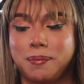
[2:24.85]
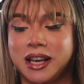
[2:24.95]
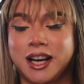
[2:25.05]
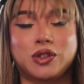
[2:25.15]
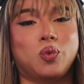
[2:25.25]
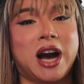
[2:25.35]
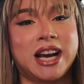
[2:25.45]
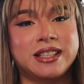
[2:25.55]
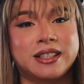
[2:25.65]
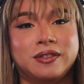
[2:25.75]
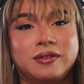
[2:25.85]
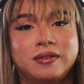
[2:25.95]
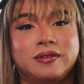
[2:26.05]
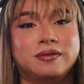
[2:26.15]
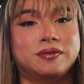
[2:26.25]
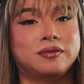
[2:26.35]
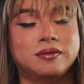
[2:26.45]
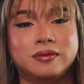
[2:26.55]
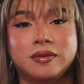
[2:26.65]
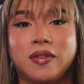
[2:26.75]
Because what? I
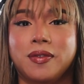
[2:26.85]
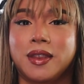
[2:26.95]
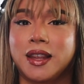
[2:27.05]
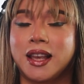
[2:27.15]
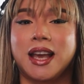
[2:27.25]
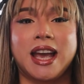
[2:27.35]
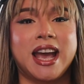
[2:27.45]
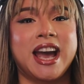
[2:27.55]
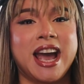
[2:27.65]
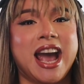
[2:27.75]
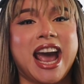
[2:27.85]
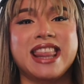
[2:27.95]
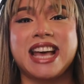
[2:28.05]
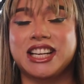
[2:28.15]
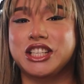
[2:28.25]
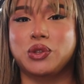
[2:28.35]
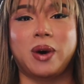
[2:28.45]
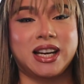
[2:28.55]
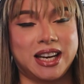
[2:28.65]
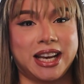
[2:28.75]
said what I said. And that's just
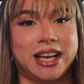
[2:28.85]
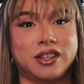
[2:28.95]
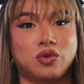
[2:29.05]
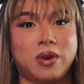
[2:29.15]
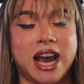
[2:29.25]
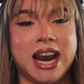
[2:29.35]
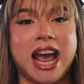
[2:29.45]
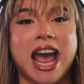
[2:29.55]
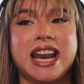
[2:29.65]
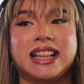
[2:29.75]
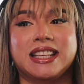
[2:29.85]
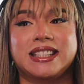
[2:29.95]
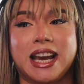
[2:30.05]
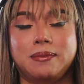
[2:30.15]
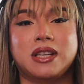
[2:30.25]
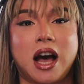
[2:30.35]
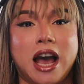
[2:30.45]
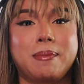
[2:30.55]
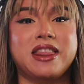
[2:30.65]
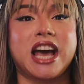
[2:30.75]
what it is, right? And at the same
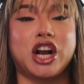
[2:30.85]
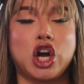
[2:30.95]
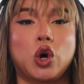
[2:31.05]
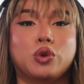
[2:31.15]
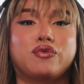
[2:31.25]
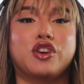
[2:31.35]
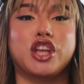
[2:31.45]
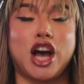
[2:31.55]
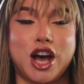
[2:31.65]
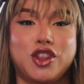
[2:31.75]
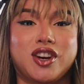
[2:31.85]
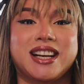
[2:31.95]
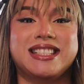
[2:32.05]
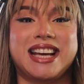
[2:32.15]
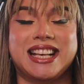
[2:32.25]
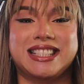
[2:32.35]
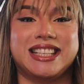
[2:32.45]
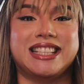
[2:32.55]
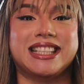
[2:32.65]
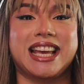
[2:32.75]
time, that goes for the other
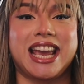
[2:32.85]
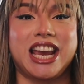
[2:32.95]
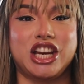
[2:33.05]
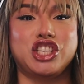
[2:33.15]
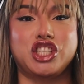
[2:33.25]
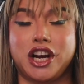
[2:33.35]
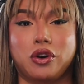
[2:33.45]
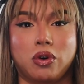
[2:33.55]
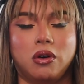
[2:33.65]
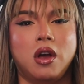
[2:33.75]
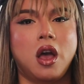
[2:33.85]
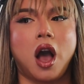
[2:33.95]
contestants in general.